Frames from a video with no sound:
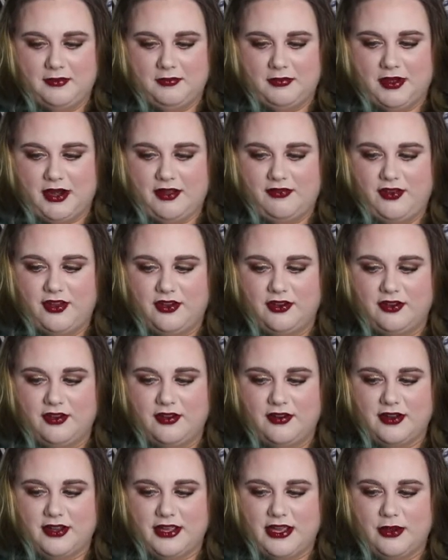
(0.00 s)
but I
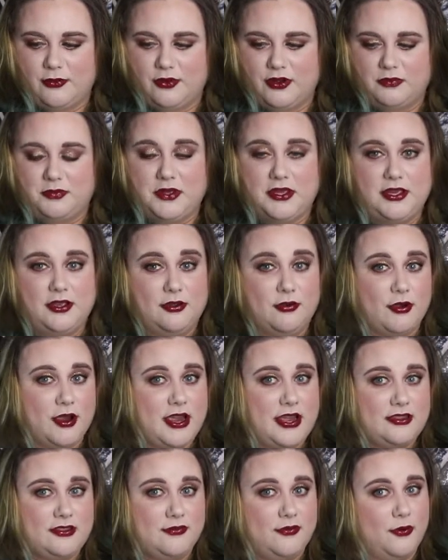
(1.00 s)
figured it would be
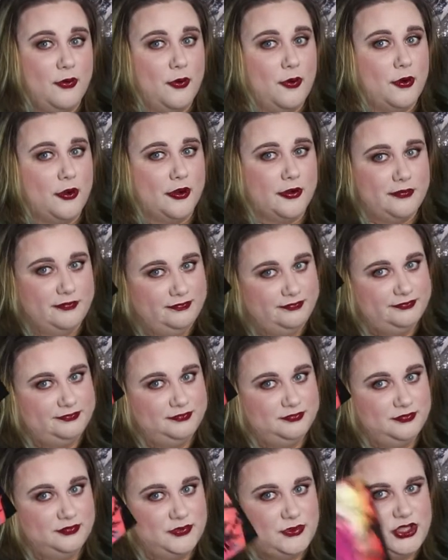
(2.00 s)
great for
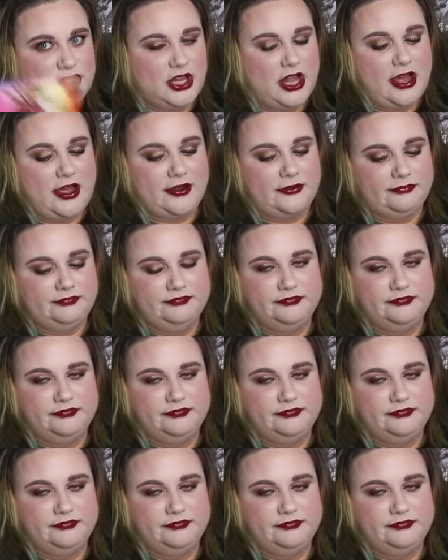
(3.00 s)
July.